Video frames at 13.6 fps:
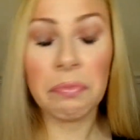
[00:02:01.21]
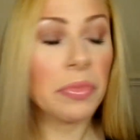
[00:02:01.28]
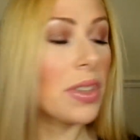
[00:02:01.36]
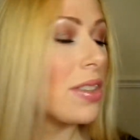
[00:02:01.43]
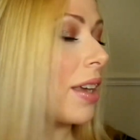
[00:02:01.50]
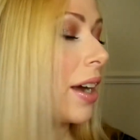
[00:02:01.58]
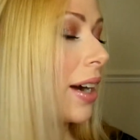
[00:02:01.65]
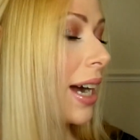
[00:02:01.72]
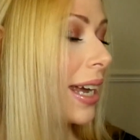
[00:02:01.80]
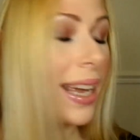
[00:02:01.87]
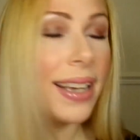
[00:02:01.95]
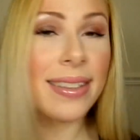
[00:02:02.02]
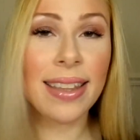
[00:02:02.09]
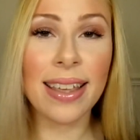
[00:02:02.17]
So I
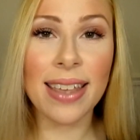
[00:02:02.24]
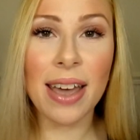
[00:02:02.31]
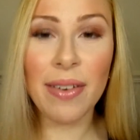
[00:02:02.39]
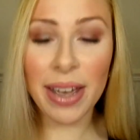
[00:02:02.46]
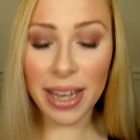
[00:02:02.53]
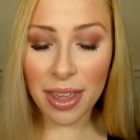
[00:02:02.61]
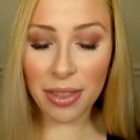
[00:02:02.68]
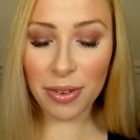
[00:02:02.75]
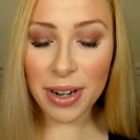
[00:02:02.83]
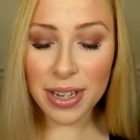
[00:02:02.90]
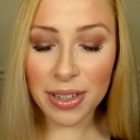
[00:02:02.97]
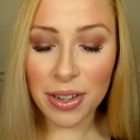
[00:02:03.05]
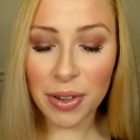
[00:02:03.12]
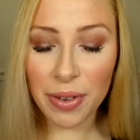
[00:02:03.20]
guess that's how I get it
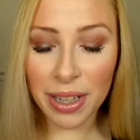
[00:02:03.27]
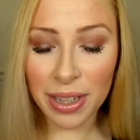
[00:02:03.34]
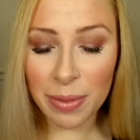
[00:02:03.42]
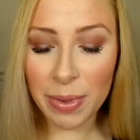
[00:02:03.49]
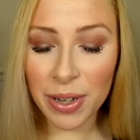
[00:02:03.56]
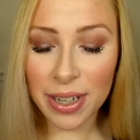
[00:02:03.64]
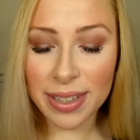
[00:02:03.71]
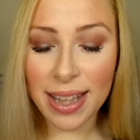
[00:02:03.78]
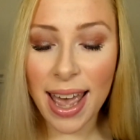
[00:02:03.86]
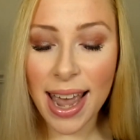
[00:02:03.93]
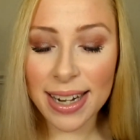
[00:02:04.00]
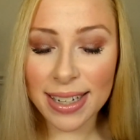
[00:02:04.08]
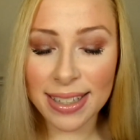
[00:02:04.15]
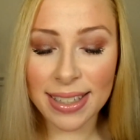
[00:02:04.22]
so quickly, because
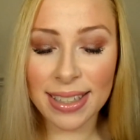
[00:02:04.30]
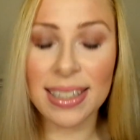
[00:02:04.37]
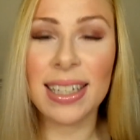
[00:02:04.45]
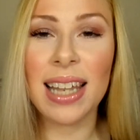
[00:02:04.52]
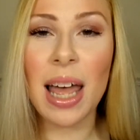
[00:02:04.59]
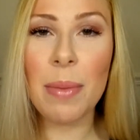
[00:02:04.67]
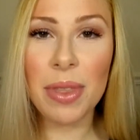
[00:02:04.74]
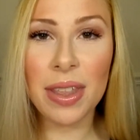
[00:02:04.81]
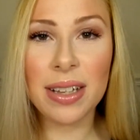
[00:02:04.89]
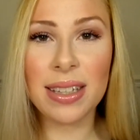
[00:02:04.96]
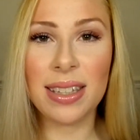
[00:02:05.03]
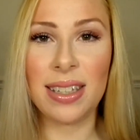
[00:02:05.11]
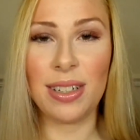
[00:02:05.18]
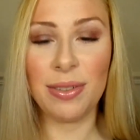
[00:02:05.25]
I just slap this
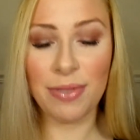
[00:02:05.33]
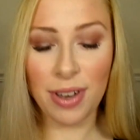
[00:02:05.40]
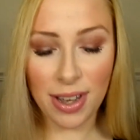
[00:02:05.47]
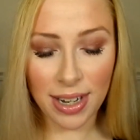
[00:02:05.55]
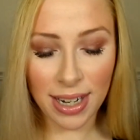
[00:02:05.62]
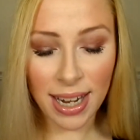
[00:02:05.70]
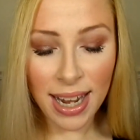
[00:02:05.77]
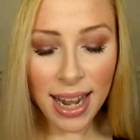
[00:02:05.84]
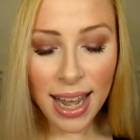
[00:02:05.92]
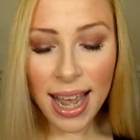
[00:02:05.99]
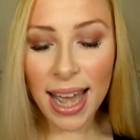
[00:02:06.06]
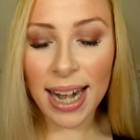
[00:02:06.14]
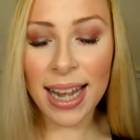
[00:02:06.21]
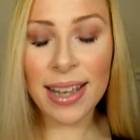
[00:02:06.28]
stuff on.
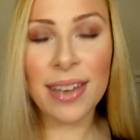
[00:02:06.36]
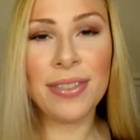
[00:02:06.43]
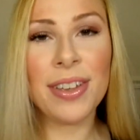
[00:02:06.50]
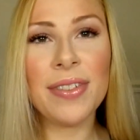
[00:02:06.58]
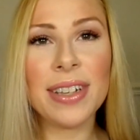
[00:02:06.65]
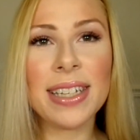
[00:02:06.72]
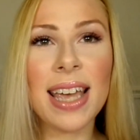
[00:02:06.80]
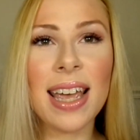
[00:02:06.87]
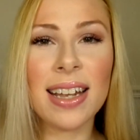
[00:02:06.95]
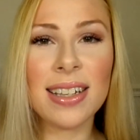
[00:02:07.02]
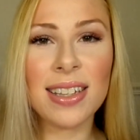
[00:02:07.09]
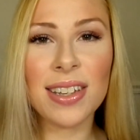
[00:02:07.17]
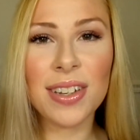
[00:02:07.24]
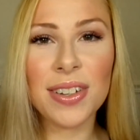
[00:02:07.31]
And I have even taken
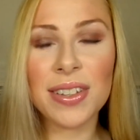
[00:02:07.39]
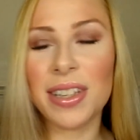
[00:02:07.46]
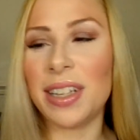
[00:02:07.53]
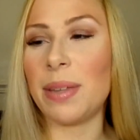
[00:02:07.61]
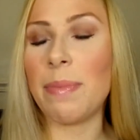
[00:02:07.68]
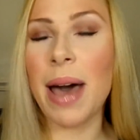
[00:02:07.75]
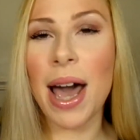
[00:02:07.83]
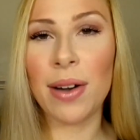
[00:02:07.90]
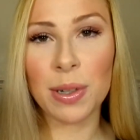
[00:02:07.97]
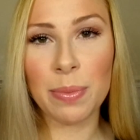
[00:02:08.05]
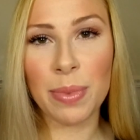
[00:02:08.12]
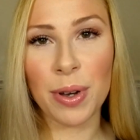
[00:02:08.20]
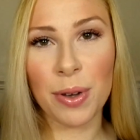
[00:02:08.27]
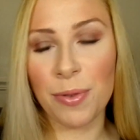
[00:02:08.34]
to using the powder
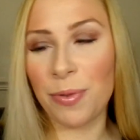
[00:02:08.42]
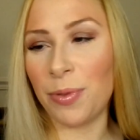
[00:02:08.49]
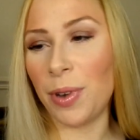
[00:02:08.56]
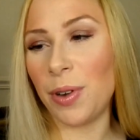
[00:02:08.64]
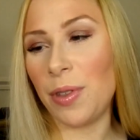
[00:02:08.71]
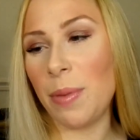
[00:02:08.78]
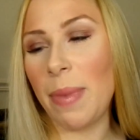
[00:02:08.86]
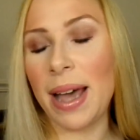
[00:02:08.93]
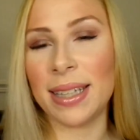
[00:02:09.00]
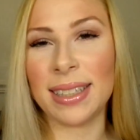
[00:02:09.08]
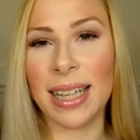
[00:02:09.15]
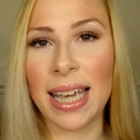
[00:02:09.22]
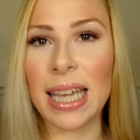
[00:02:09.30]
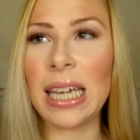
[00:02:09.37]
puff over the past
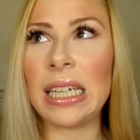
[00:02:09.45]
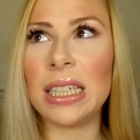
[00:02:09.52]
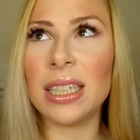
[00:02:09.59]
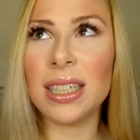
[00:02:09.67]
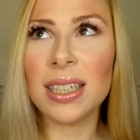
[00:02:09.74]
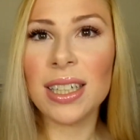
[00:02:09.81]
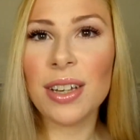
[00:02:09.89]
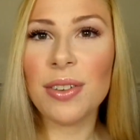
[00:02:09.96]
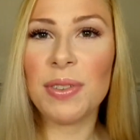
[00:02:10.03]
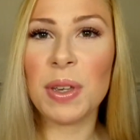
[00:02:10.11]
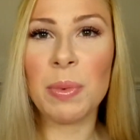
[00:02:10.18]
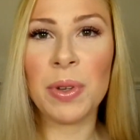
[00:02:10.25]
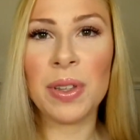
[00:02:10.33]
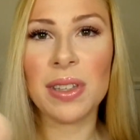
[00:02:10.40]
like few
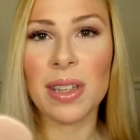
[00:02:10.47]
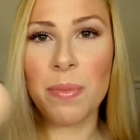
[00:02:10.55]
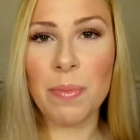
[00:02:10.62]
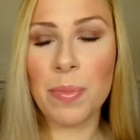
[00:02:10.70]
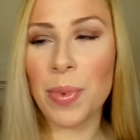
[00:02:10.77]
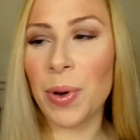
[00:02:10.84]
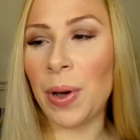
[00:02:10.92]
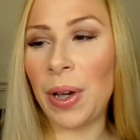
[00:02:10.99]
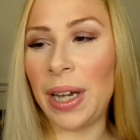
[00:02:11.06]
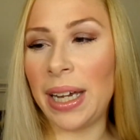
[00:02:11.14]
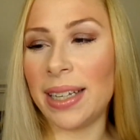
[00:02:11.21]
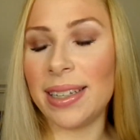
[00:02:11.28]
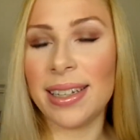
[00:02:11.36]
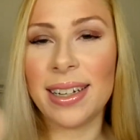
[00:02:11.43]
months, and
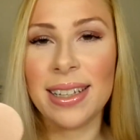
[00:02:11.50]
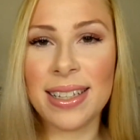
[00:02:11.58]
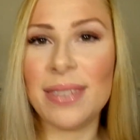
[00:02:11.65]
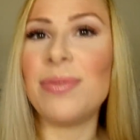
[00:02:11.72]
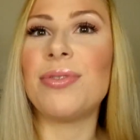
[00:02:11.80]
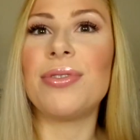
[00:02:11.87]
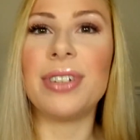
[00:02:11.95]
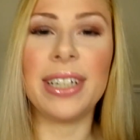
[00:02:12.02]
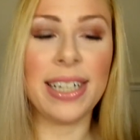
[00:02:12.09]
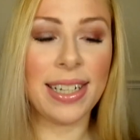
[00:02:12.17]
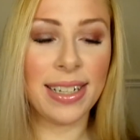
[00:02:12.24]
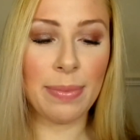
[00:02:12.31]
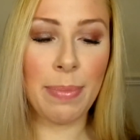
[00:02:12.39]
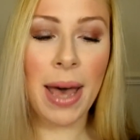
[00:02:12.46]
boy, you know, this really
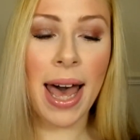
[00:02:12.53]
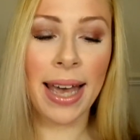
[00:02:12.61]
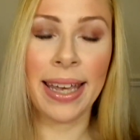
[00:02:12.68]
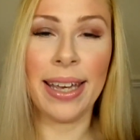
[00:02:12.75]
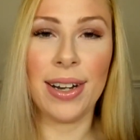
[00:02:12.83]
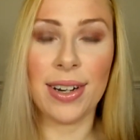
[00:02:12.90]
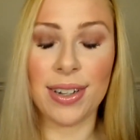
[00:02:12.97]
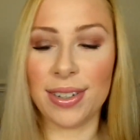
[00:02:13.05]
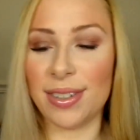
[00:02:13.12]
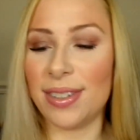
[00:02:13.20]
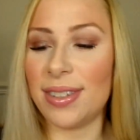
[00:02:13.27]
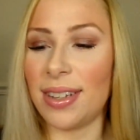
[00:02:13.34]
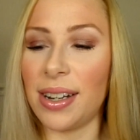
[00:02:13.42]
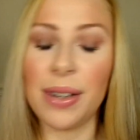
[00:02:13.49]
does pack it on.
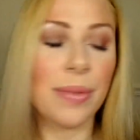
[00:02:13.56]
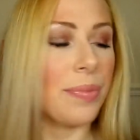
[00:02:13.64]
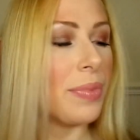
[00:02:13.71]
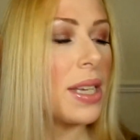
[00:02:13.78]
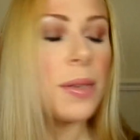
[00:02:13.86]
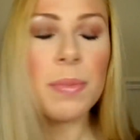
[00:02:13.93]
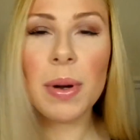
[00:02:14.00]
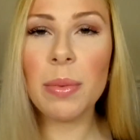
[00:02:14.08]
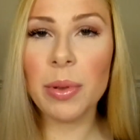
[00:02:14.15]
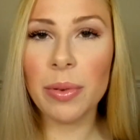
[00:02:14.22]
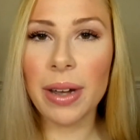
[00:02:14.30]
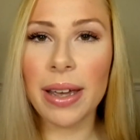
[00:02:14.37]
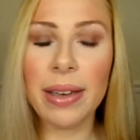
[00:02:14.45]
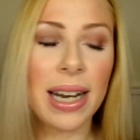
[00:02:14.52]
So that's probably
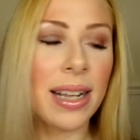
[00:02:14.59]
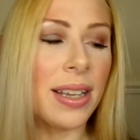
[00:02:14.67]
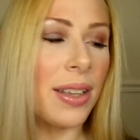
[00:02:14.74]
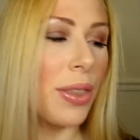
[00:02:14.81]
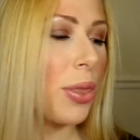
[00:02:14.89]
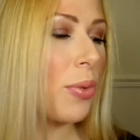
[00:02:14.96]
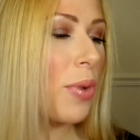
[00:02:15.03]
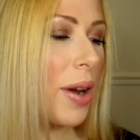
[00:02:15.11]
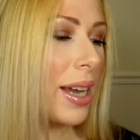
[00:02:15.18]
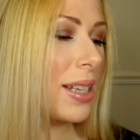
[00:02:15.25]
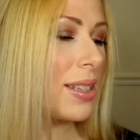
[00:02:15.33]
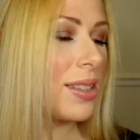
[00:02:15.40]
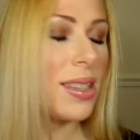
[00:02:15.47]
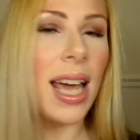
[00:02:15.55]
why I'm getting through it.
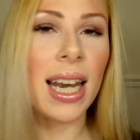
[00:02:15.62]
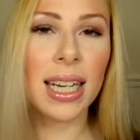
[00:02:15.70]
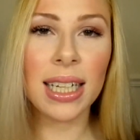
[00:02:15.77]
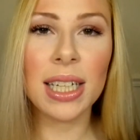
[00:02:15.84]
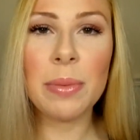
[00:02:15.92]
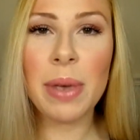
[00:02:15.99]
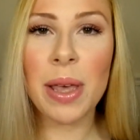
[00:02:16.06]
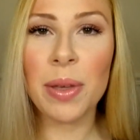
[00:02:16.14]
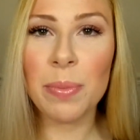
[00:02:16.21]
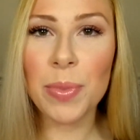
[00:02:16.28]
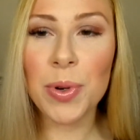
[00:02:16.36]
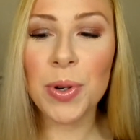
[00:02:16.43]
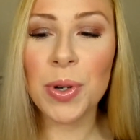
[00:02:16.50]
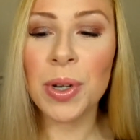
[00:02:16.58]
It's that little bit
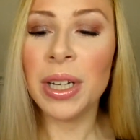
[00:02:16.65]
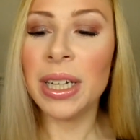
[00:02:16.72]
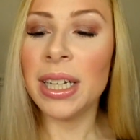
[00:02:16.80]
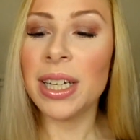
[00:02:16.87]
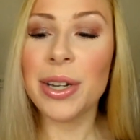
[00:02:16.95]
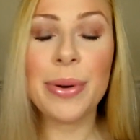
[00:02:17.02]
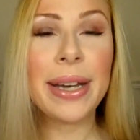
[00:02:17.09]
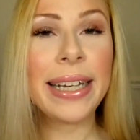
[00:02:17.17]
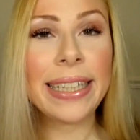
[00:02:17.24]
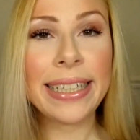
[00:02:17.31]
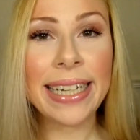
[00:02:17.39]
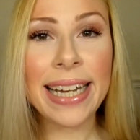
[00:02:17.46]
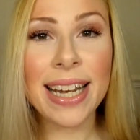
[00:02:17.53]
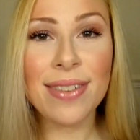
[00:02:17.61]
more
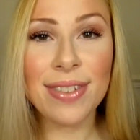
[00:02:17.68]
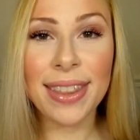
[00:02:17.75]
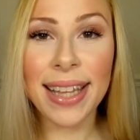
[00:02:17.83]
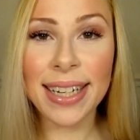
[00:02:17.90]
quickly even than